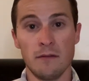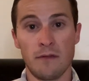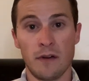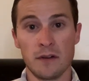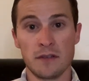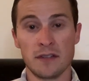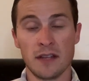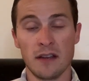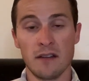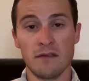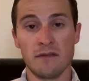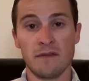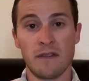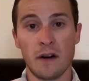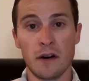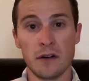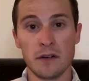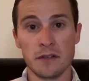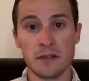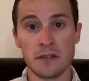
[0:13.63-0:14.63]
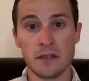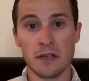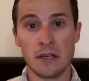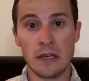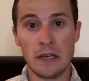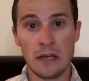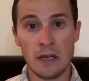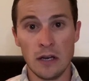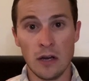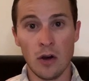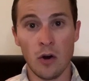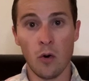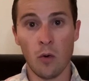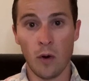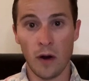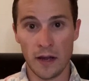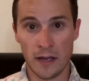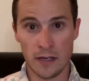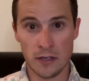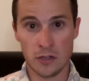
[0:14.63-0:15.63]
first thing first,
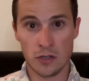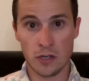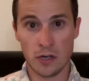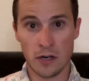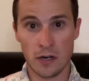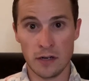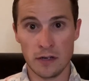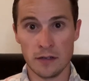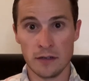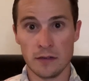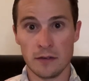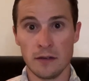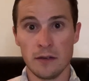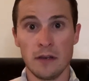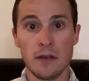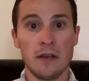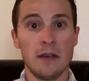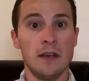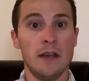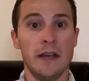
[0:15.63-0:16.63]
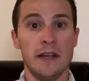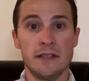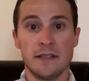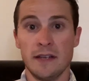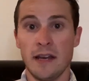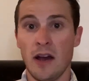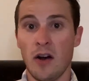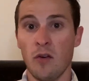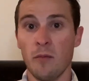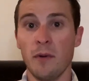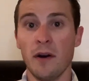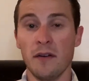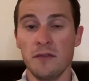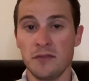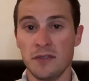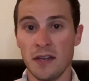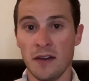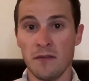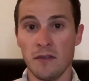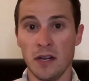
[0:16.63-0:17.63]
Hawaiian shirt. It's now above
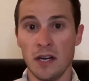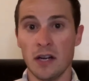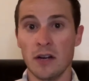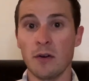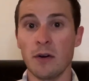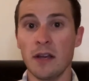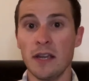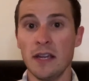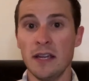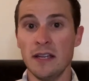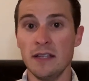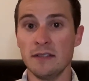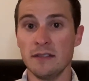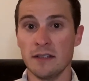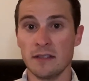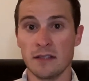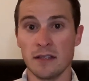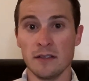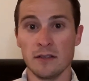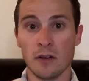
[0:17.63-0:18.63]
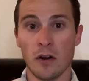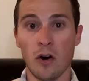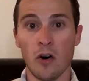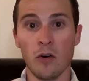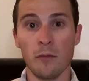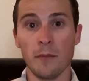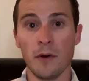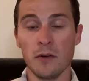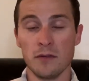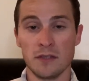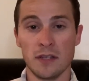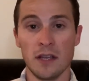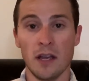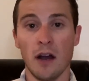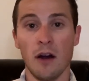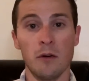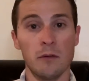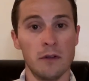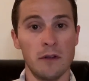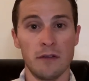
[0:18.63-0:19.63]
70 degrees. This is almost the
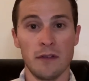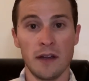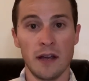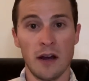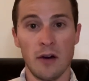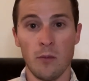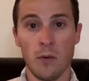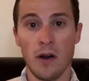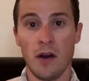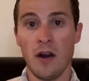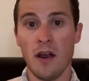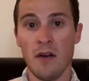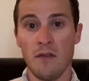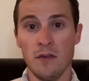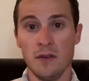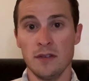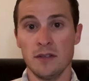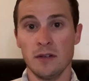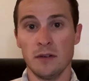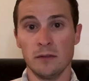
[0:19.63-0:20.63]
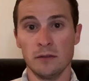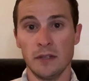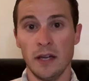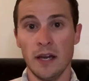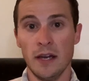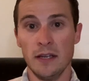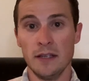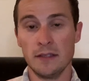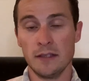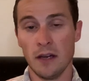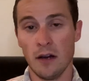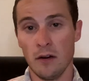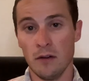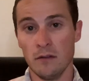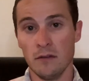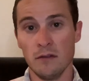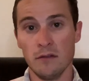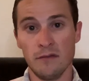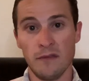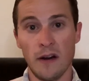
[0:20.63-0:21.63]
only thing I wear every single day. So,
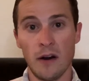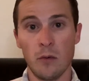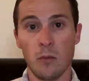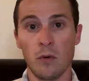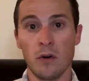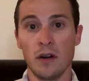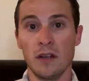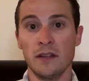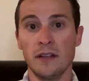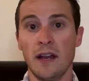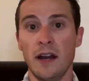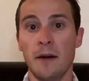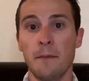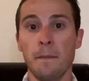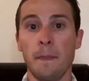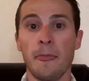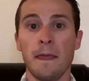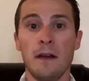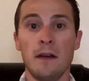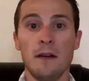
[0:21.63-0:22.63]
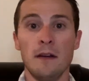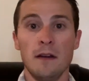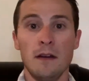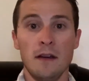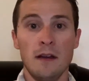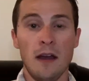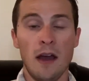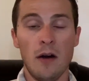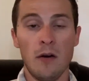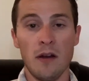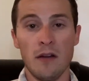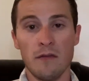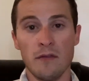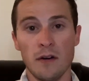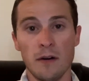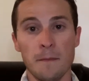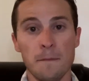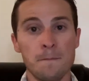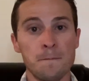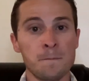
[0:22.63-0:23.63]
fair warning there.
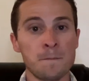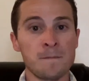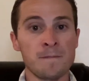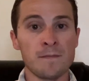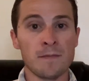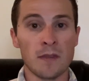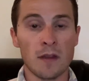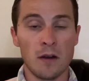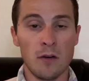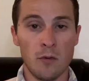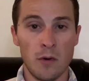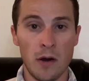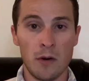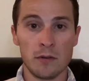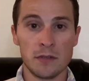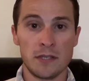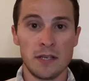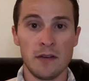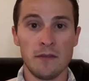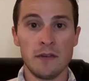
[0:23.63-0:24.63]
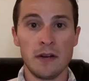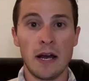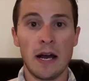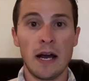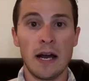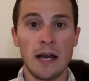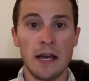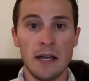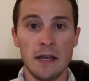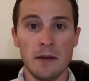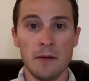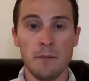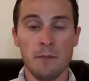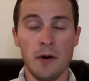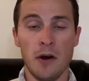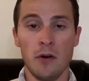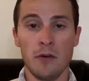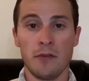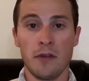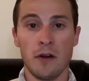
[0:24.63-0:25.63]
However, a relative and I
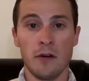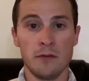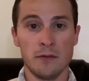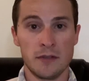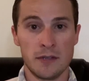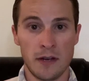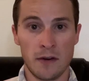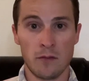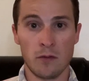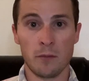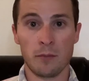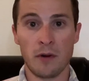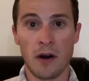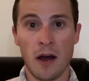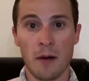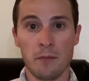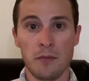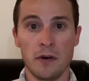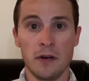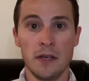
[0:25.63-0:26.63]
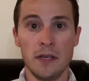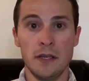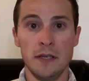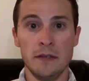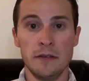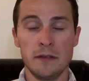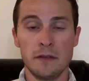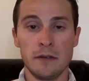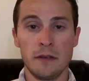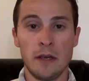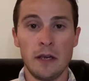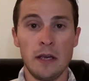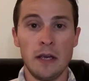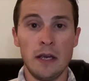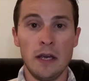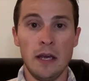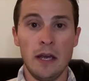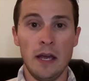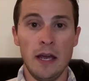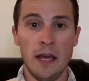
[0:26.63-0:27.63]
both own several properties,
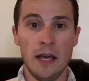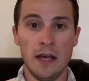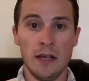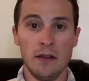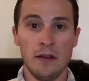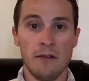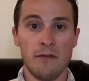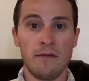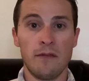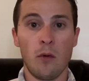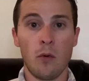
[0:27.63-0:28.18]
and the